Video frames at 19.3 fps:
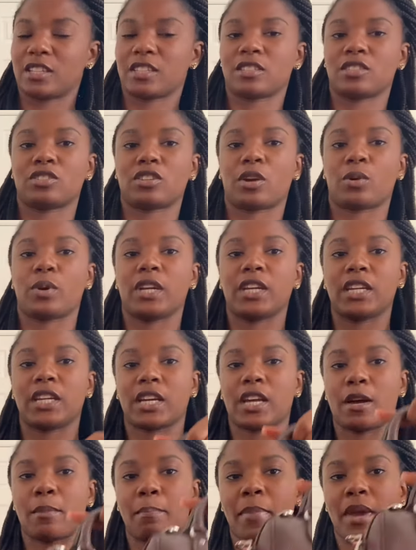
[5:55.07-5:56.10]
So I wanted to
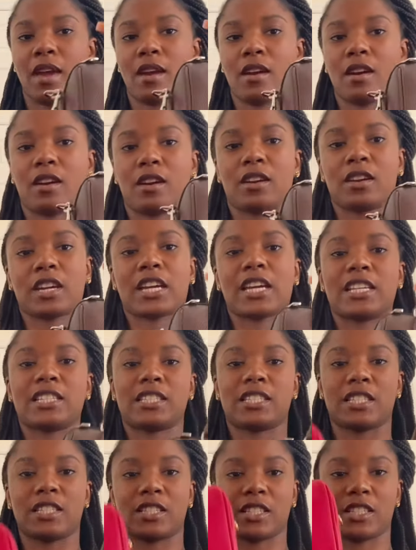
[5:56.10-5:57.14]
compare, because
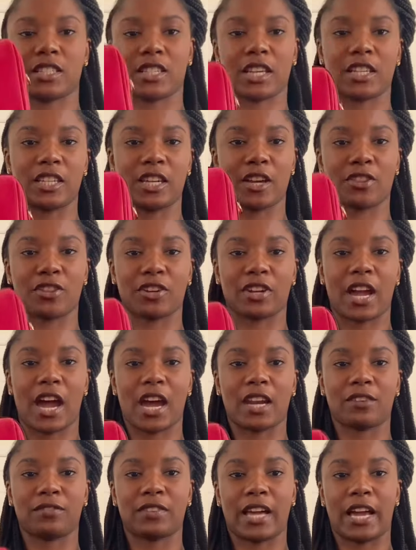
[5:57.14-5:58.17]
this is another
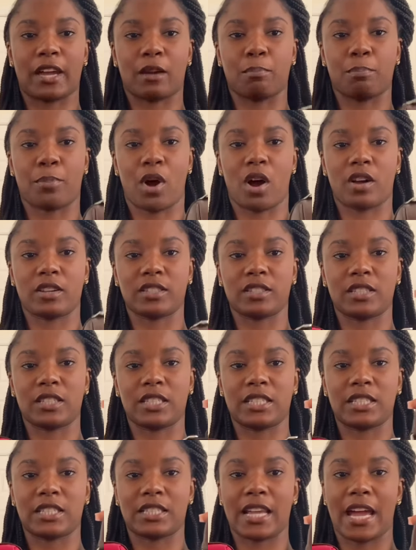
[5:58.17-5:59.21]
kind of like Boston
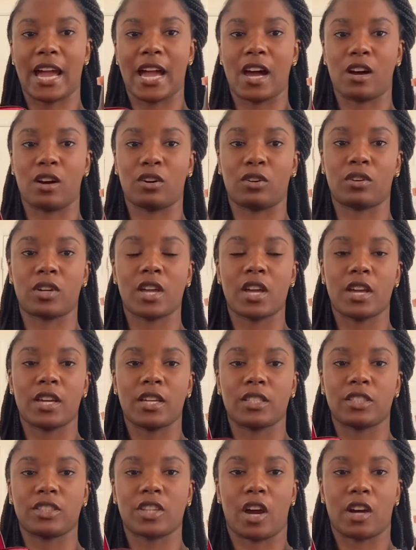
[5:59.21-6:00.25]
style,
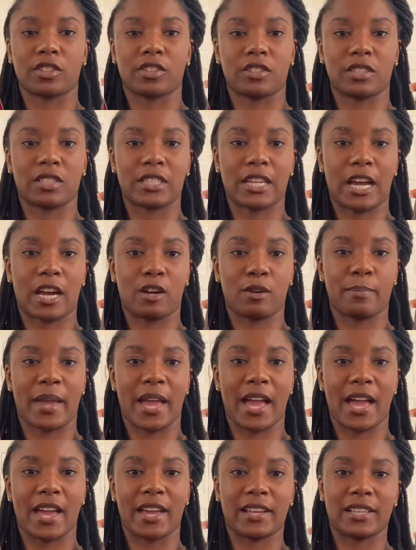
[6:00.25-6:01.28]
Doctor style
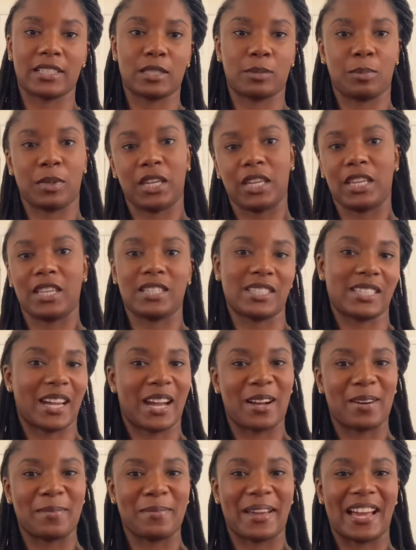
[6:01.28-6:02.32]
bag, Speedy
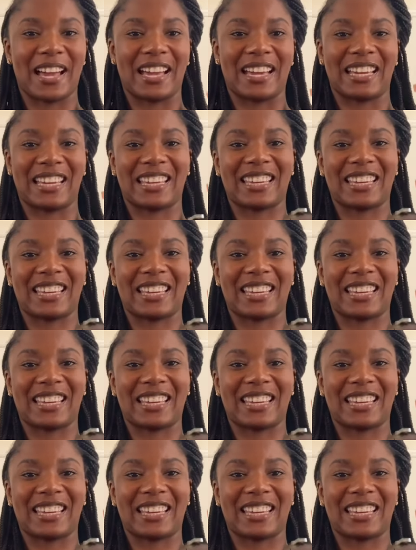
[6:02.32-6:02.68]
style bag